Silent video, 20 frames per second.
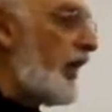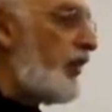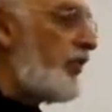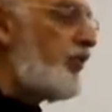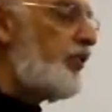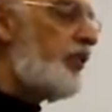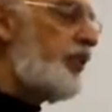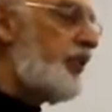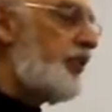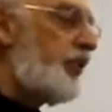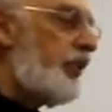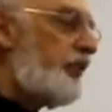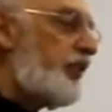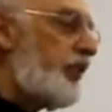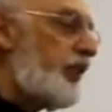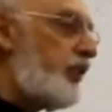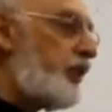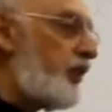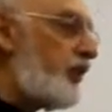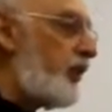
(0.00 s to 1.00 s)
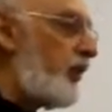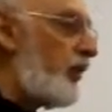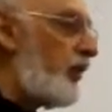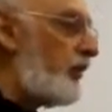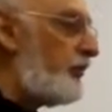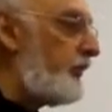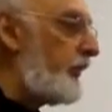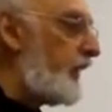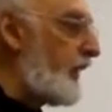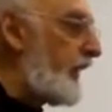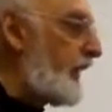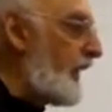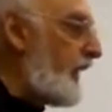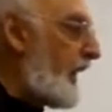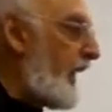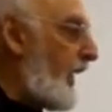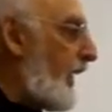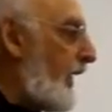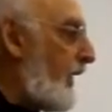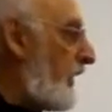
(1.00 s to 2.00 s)
now 37 years ago.
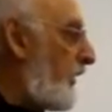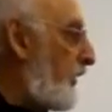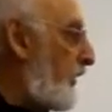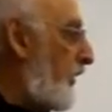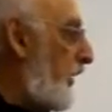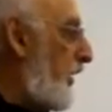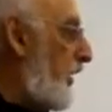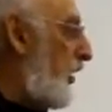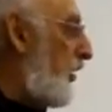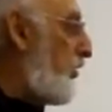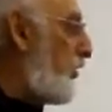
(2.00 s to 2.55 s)
And